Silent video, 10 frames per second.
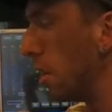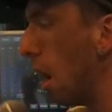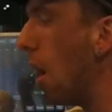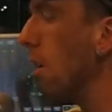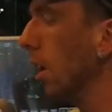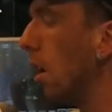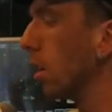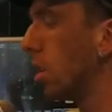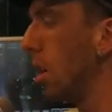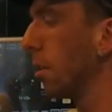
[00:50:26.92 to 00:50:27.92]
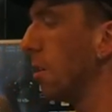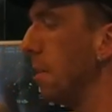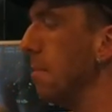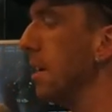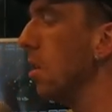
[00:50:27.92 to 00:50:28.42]
no long term
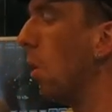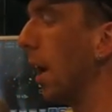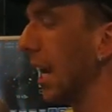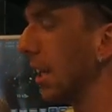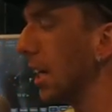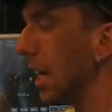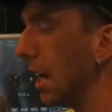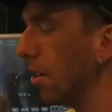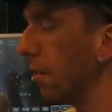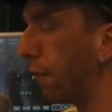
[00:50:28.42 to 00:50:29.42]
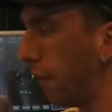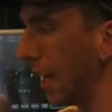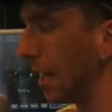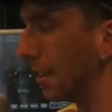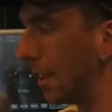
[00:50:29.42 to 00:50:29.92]
commitment or any hidden
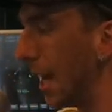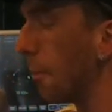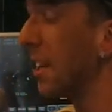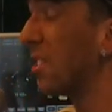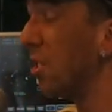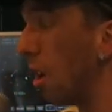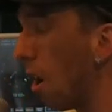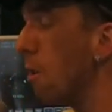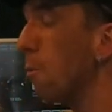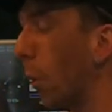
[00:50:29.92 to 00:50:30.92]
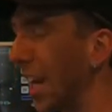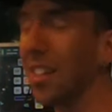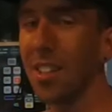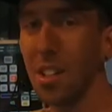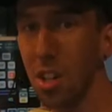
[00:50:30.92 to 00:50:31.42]
fees. There is no
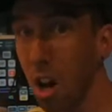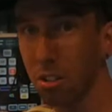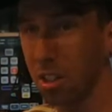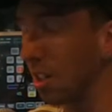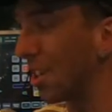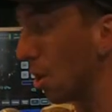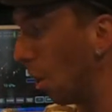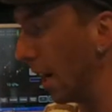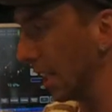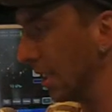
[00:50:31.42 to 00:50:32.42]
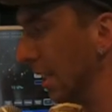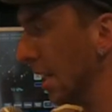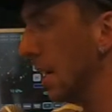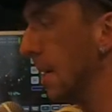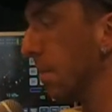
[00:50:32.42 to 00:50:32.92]
reason not to join.
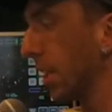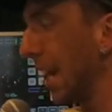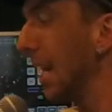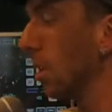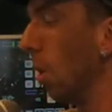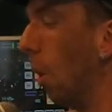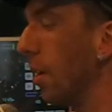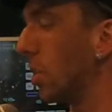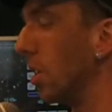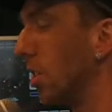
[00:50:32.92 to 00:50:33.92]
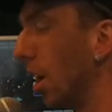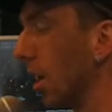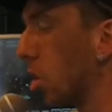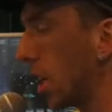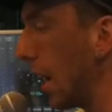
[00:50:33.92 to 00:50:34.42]
Get yours at
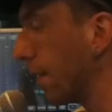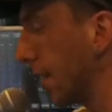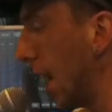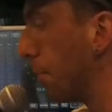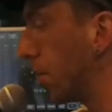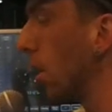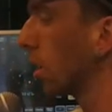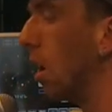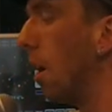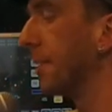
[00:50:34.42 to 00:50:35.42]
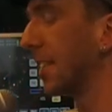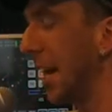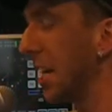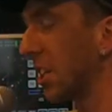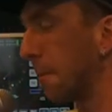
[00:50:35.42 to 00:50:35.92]
dollarshaveclub.com
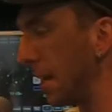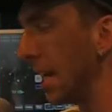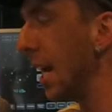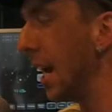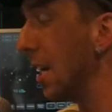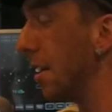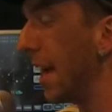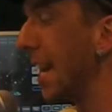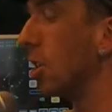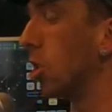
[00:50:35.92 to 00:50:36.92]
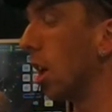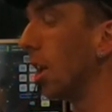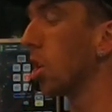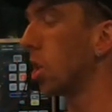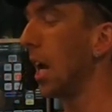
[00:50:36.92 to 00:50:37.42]
slash spearhead. That is
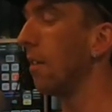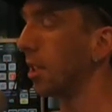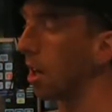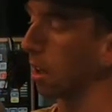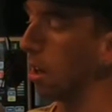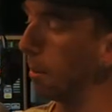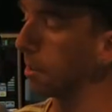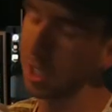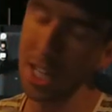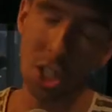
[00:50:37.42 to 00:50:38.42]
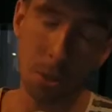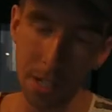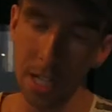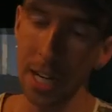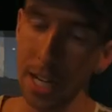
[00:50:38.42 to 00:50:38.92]
dollarshave.com slash
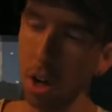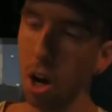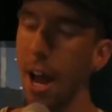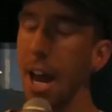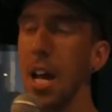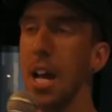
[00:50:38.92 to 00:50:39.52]
spearhead. All right?